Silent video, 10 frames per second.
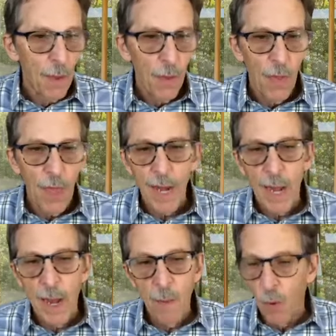then
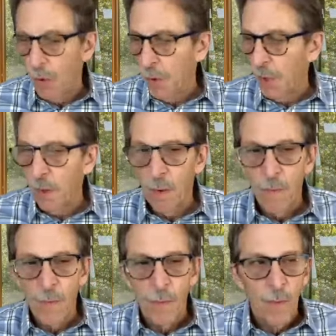able to
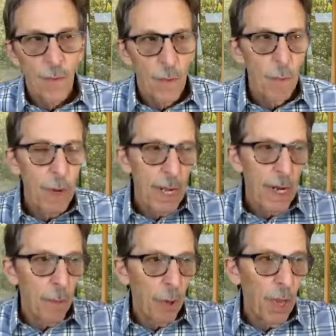be at
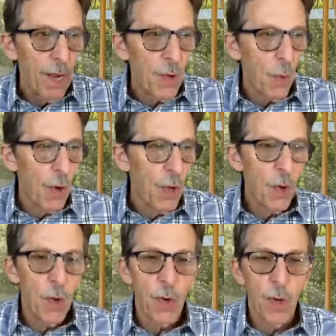a place where you
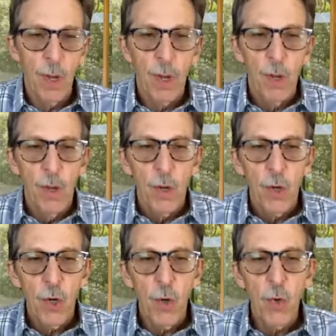could
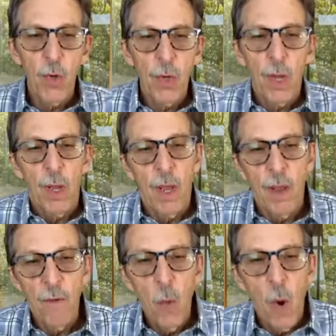choose
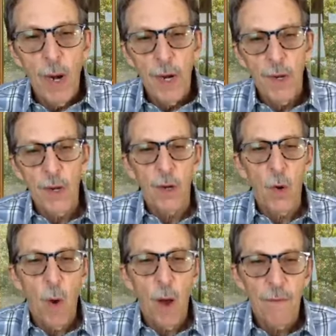if you wanted to
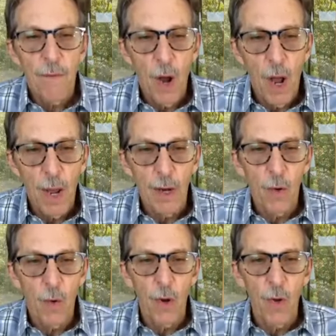go out for a hike,
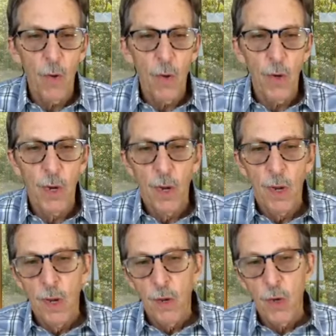or you could
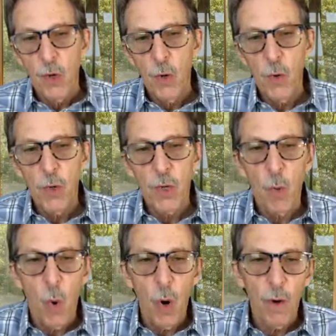choose to
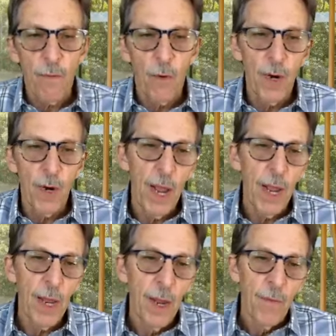work for a
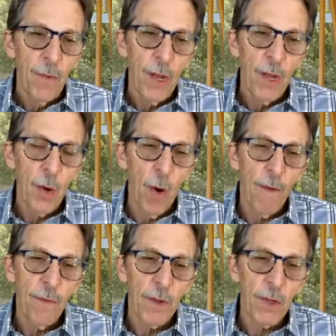day in your
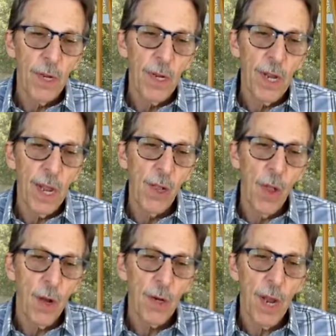office? Did it take a
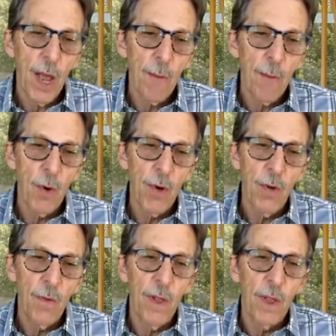long time, or did
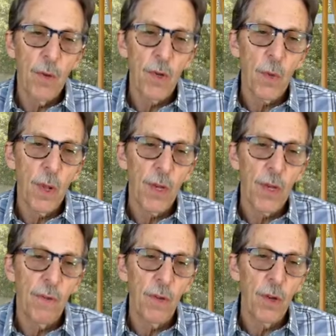you feel it was
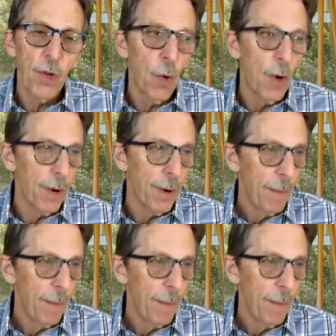relatively short?